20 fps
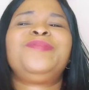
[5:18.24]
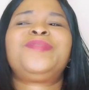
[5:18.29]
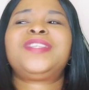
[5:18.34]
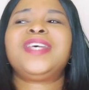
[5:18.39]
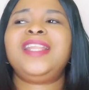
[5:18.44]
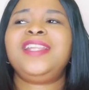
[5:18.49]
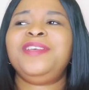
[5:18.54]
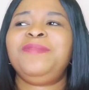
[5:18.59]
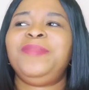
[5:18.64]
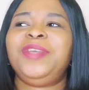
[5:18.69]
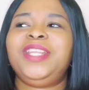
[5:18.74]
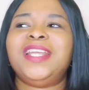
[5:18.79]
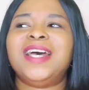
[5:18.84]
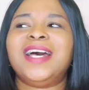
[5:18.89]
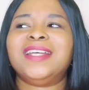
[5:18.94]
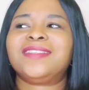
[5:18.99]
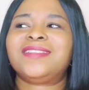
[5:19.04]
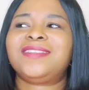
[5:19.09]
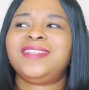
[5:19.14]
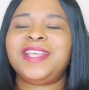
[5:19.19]
telling me
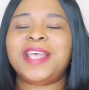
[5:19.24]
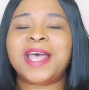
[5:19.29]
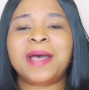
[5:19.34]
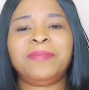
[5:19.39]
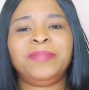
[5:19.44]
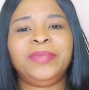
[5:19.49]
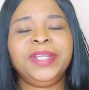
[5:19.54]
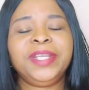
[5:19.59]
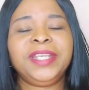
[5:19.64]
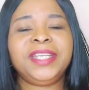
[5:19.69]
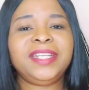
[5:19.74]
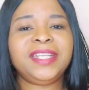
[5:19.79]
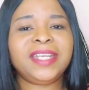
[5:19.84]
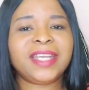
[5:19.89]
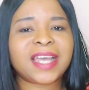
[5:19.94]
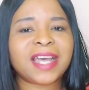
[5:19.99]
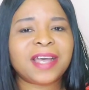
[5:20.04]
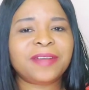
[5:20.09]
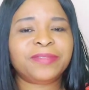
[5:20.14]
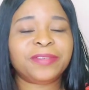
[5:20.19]
that they are bringing
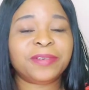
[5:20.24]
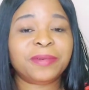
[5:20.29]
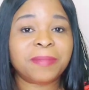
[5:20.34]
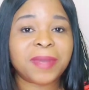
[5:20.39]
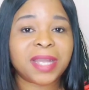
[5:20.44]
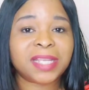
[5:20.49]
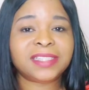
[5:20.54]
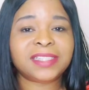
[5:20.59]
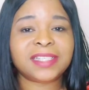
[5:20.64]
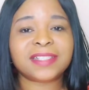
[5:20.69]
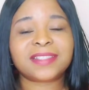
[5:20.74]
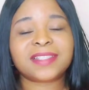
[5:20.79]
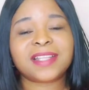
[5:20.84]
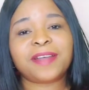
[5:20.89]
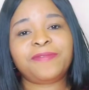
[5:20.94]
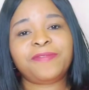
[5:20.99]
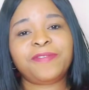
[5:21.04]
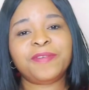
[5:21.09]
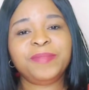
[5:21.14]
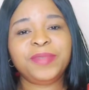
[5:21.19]
a car from
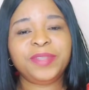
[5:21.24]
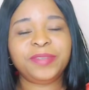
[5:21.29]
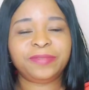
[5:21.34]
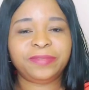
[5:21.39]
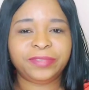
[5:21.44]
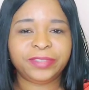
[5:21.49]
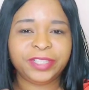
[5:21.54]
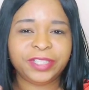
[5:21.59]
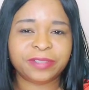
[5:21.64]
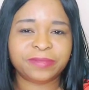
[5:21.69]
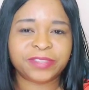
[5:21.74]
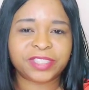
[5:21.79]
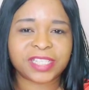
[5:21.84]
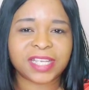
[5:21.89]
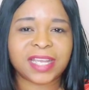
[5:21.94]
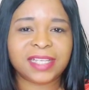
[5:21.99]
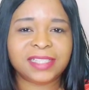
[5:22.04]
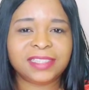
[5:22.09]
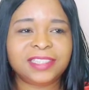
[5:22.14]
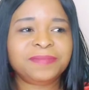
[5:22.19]
Manchester for me free of
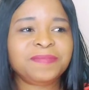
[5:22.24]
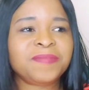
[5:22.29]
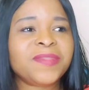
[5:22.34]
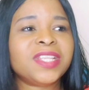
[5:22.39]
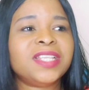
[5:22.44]
charge?